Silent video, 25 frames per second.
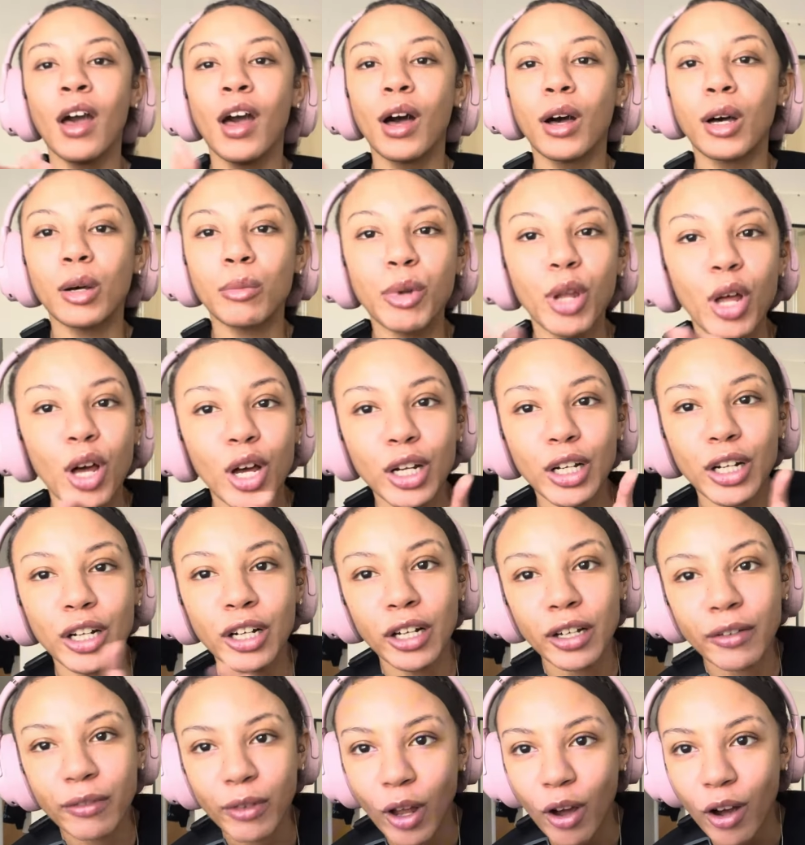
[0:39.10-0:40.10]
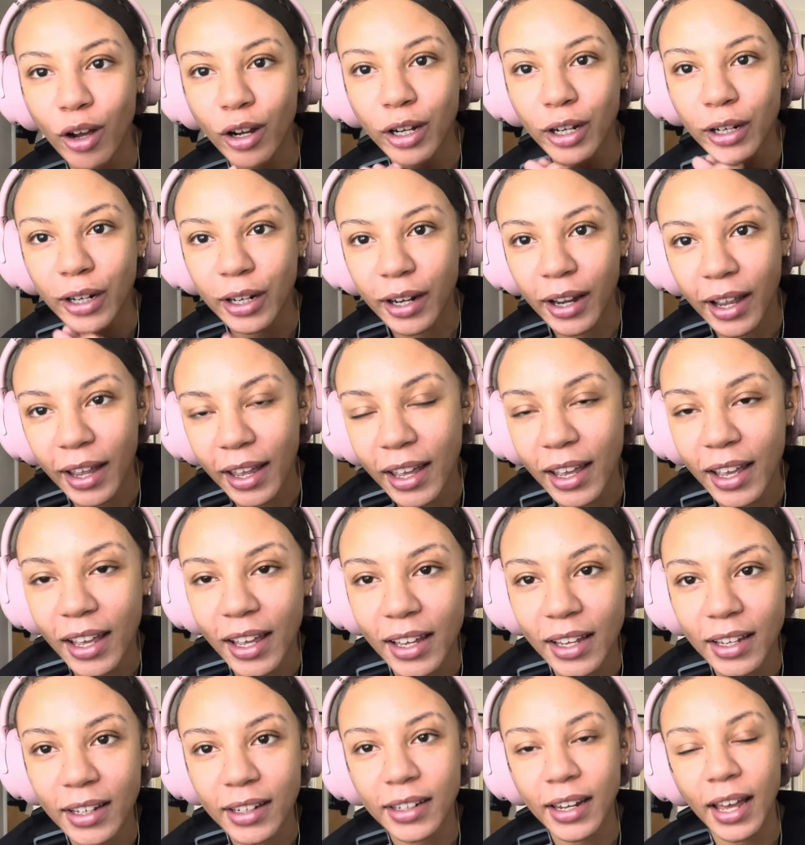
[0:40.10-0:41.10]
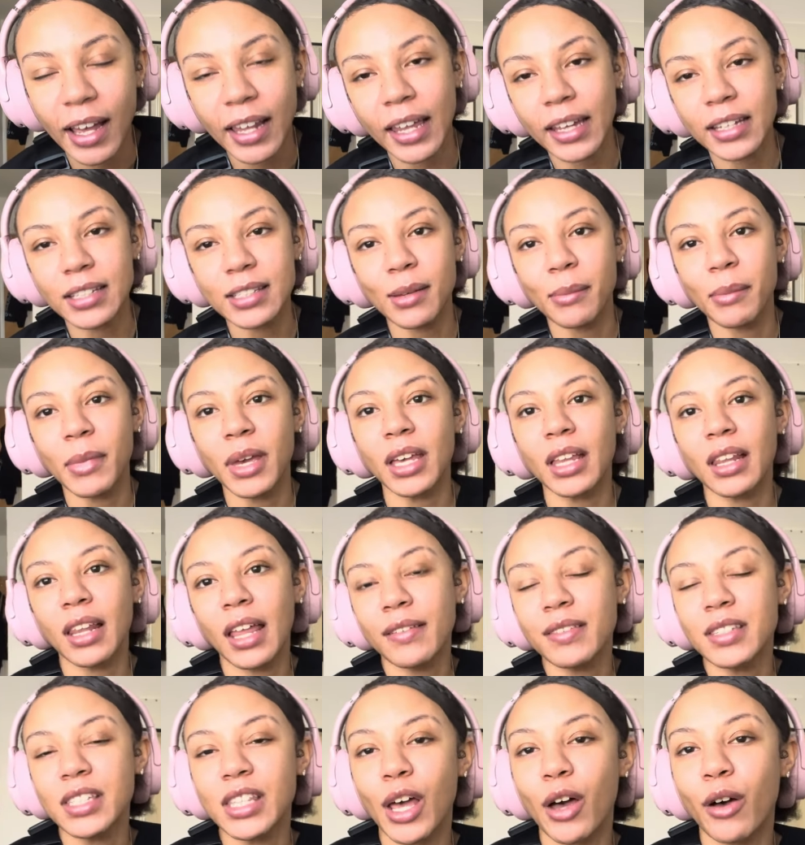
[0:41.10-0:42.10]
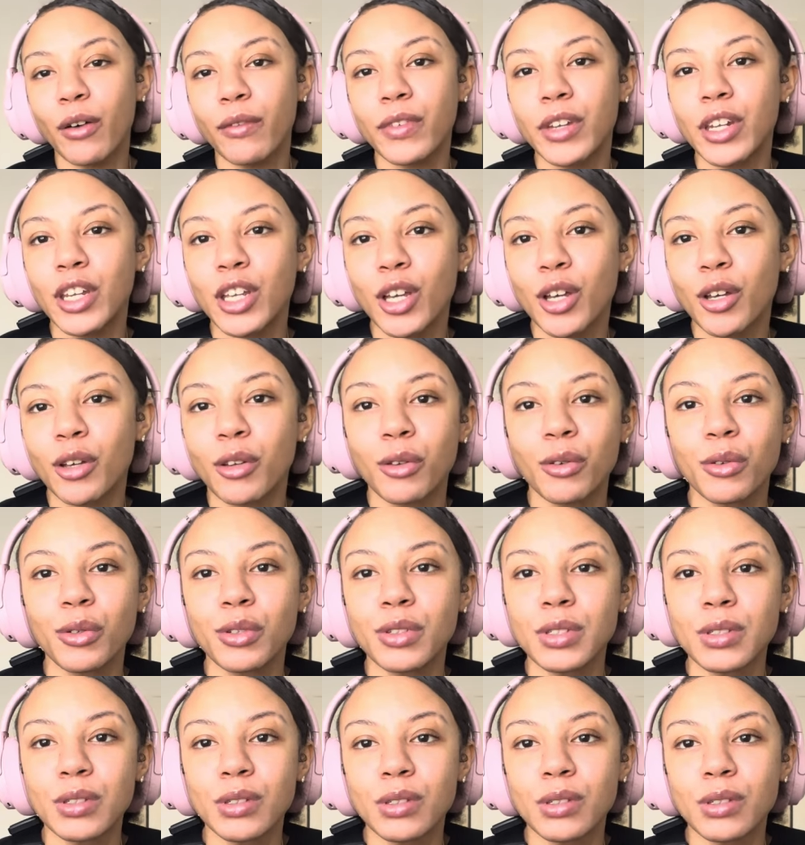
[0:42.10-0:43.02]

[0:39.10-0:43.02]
A blogger, a vlogger, and I like to make lifestyle videos,